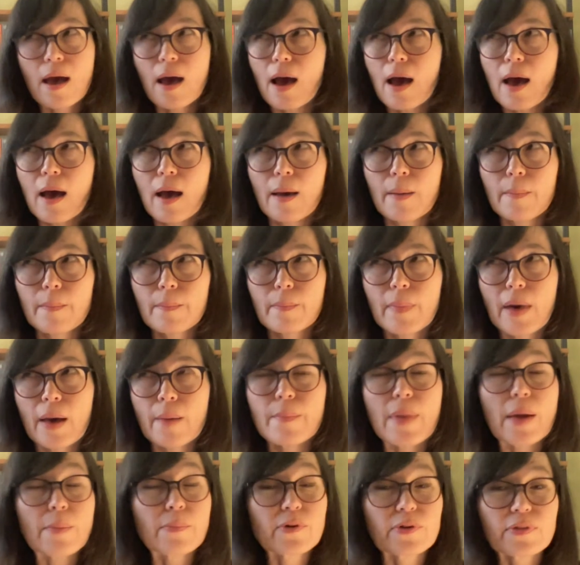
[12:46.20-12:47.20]
a
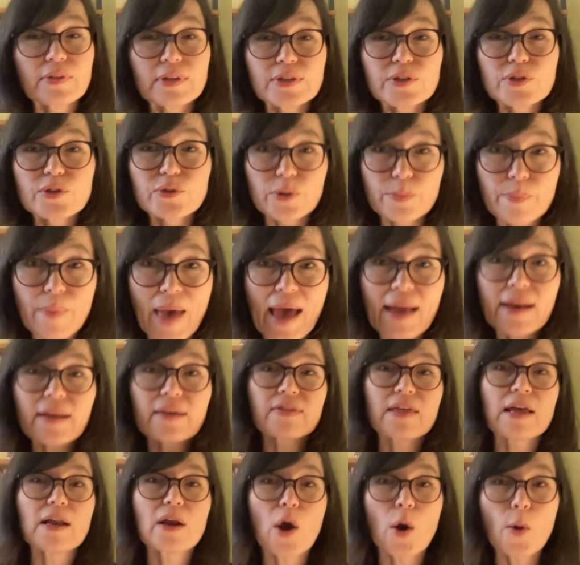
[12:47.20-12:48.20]
memory that's
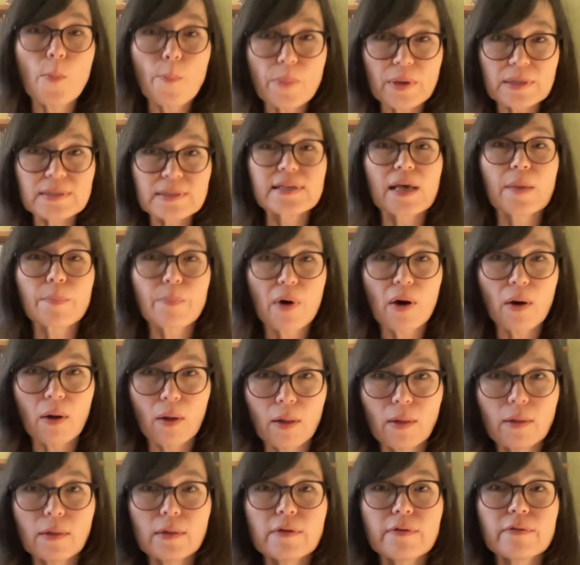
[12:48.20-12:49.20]
traumatic, that opens up
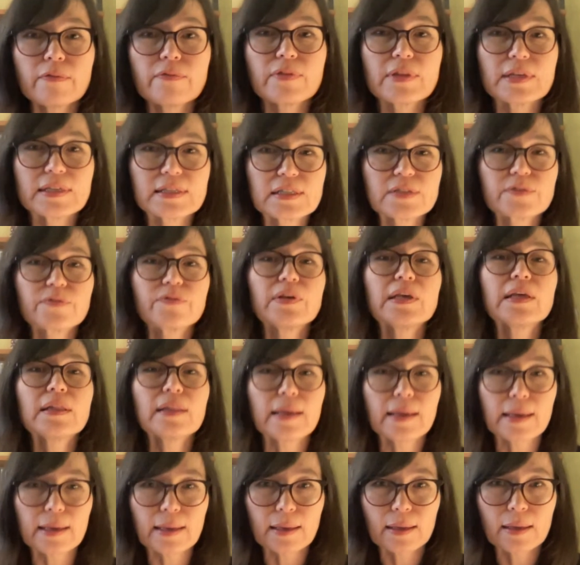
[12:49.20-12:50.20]
all of this
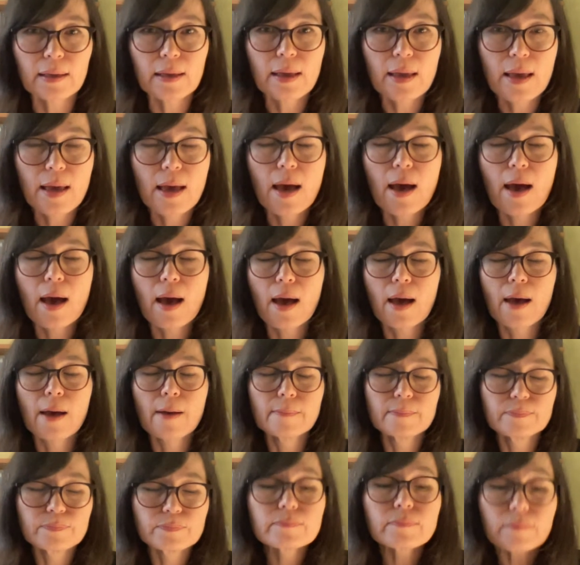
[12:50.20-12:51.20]
feeling.
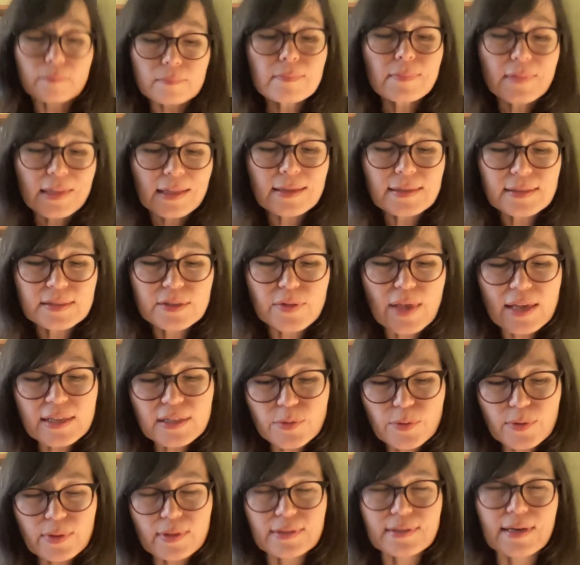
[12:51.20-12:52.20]
So
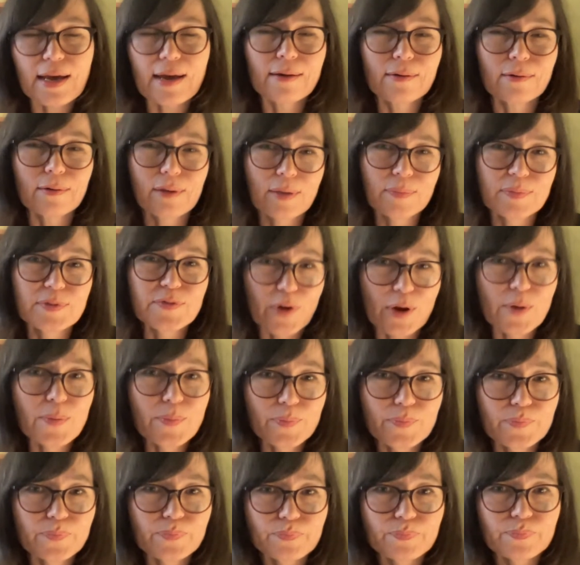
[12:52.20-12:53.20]
that's where the title comes
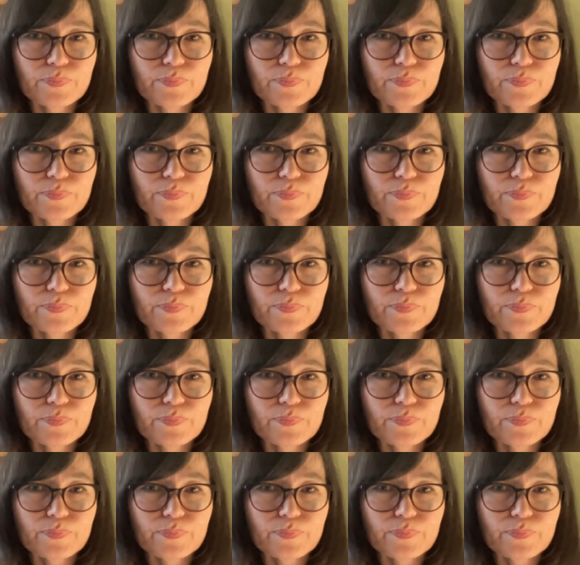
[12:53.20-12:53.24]
from.